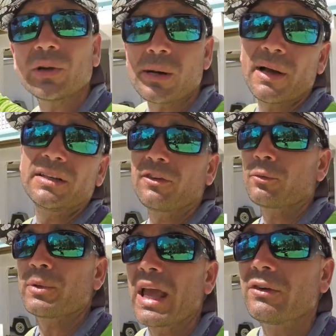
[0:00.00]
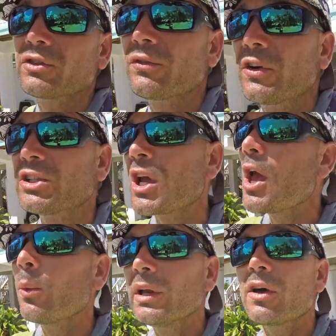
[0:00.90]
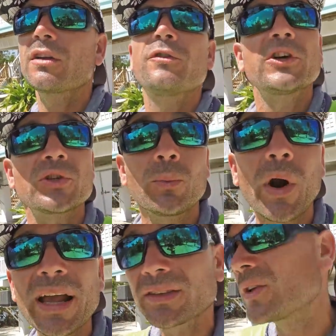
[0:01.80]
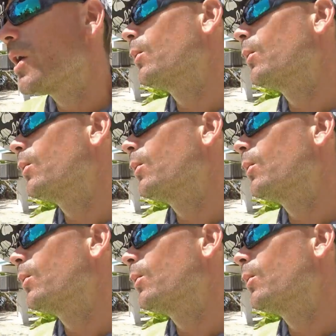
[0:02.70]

You learn about different behaviors of fish. We know how to fish some wrecks.